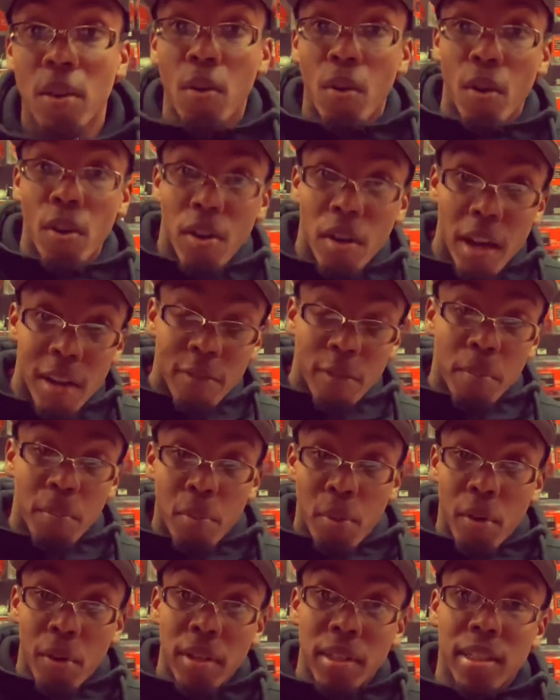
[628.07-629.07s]
order of
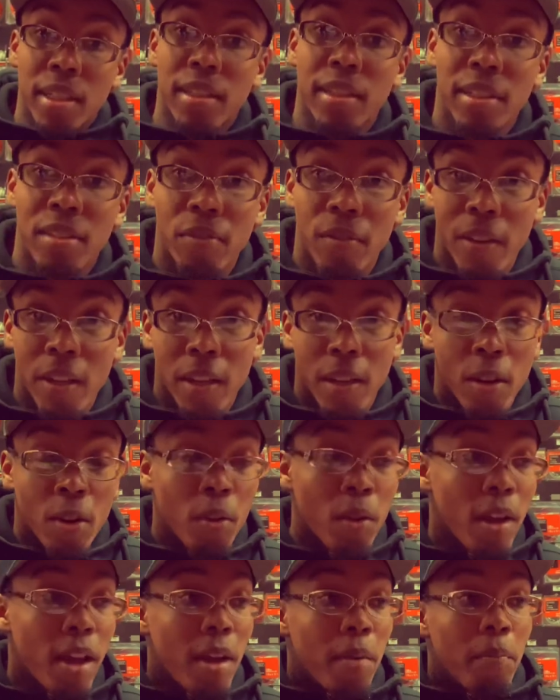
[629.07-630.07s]
importance in this video
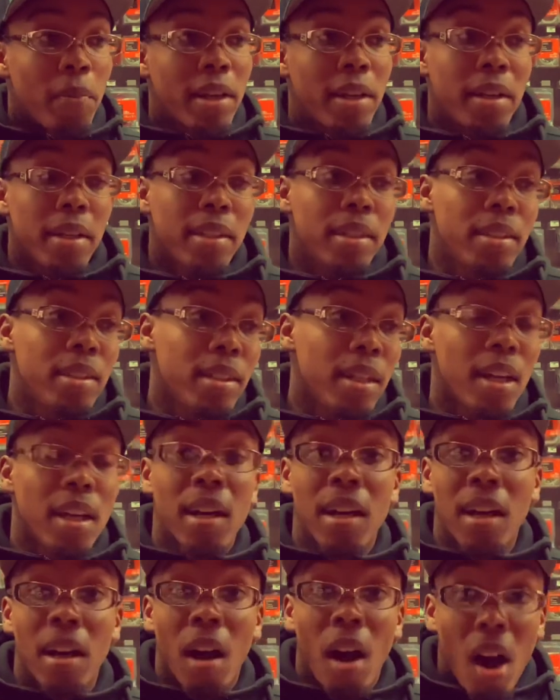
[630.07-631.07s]
because
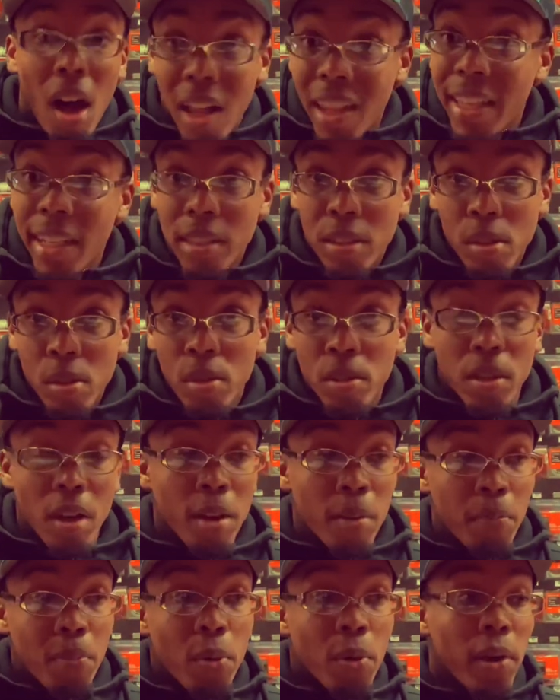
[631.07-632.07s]
all these tools are
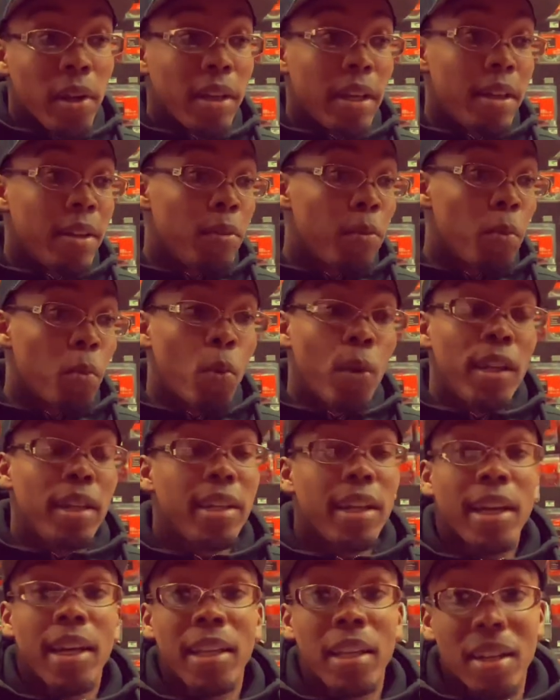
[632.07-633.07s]
important and one
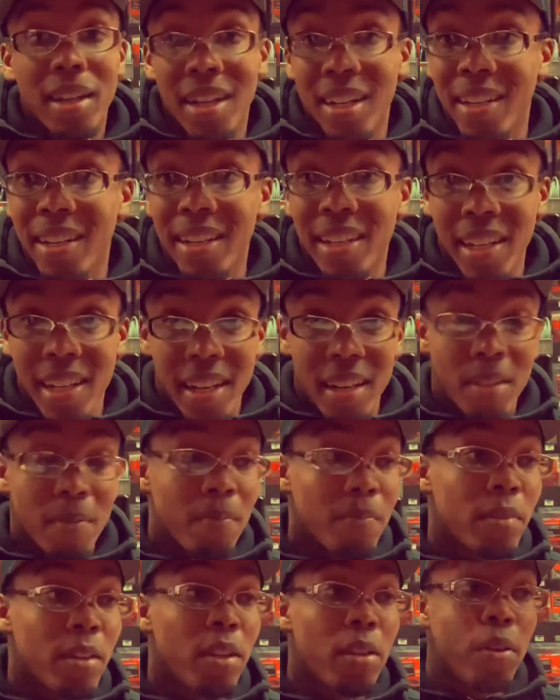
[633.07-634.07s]
day you're gonna need them
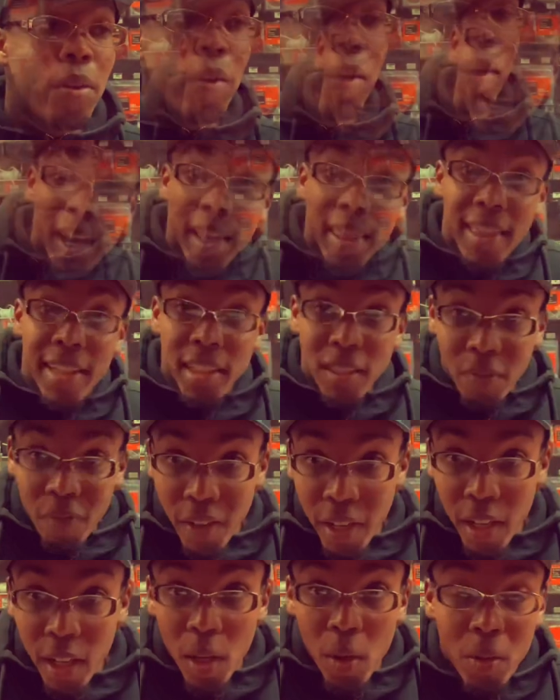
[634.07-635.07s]
you know and this
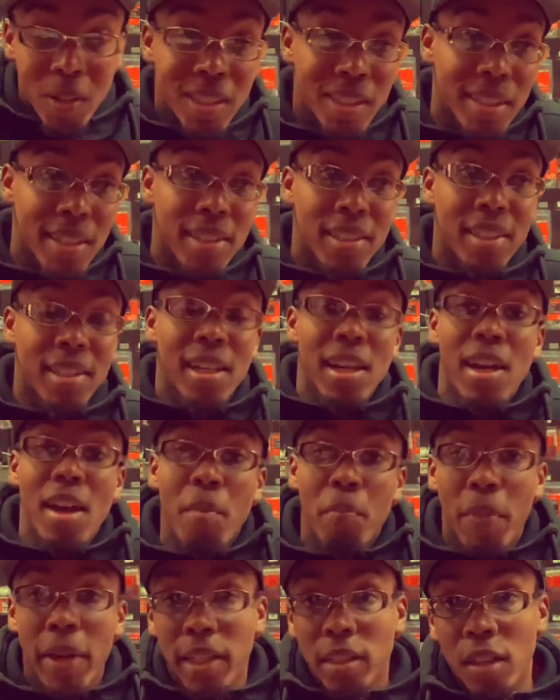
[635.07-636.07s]
video is just
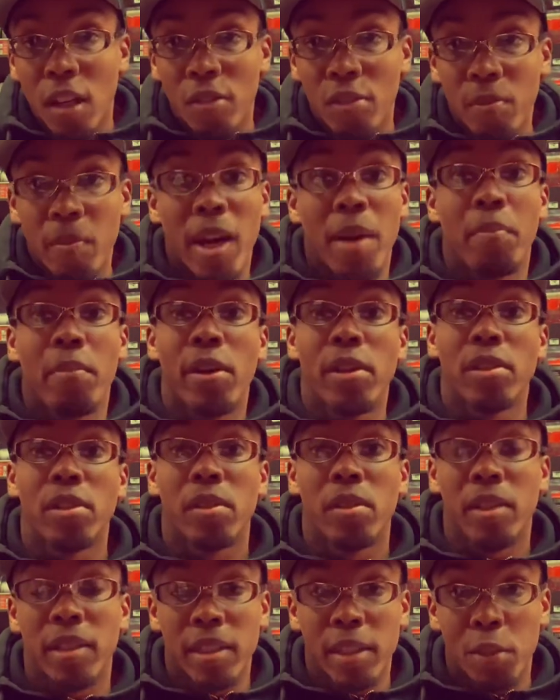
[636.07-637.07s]
based off of my
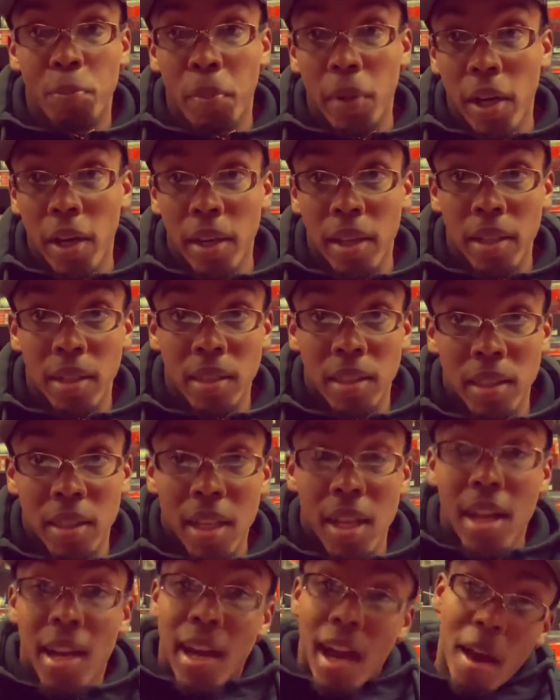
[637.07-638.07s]
personal experience
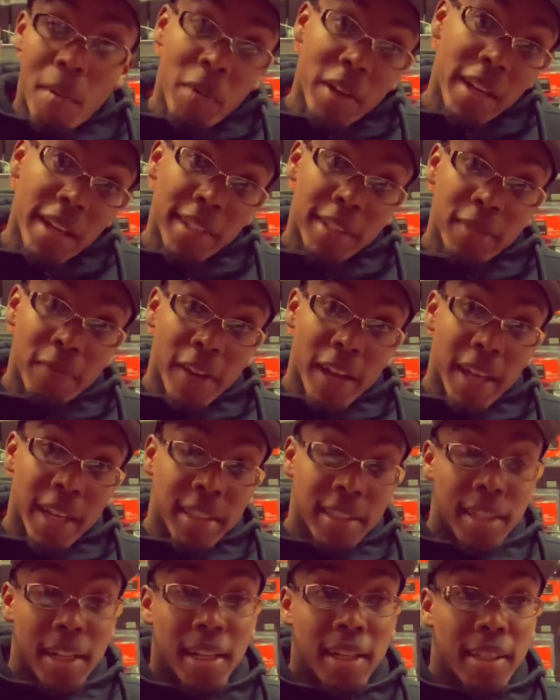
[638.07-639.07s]
I'm an HVAC
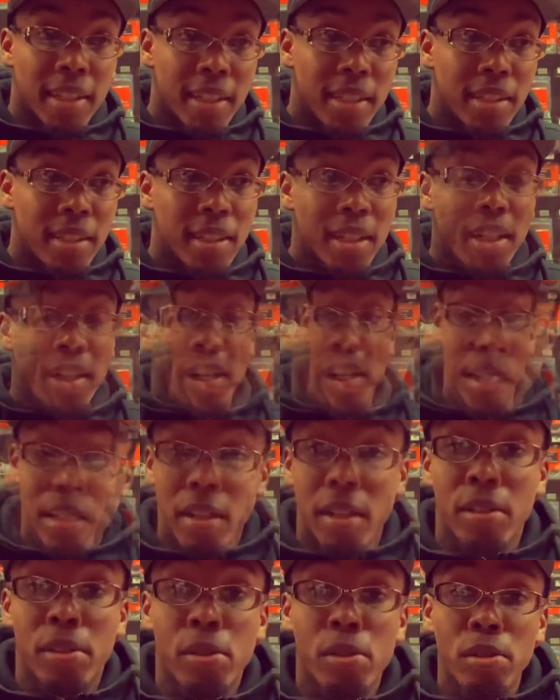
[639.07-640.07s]
technician these
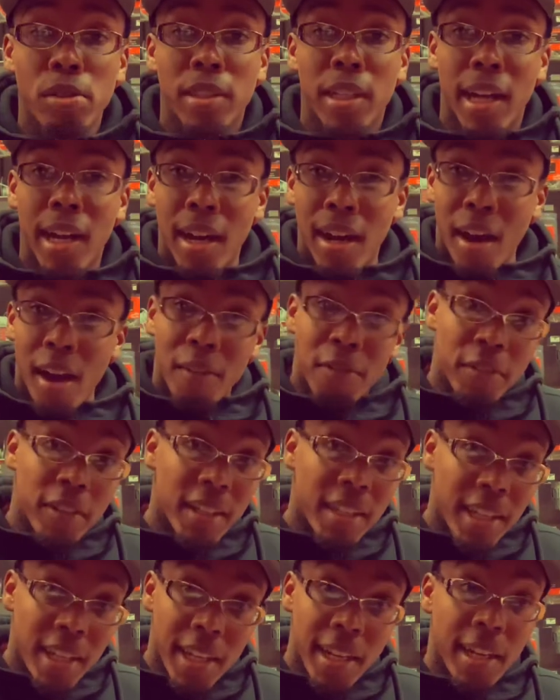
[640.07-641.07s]
are tools that I
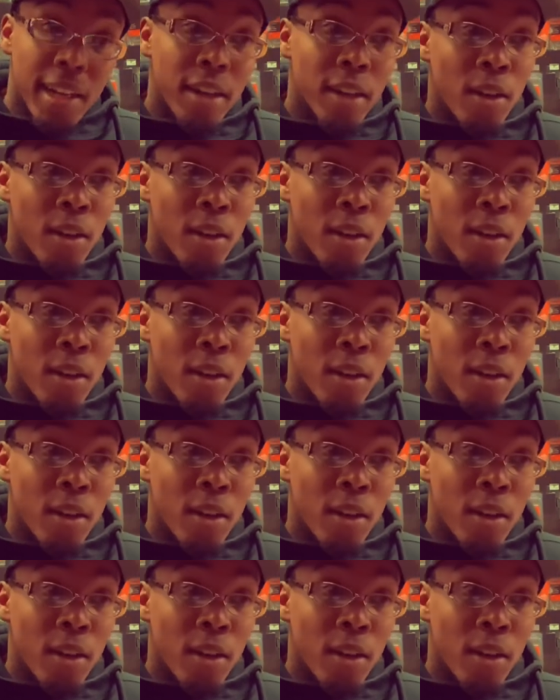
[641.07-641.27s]
often need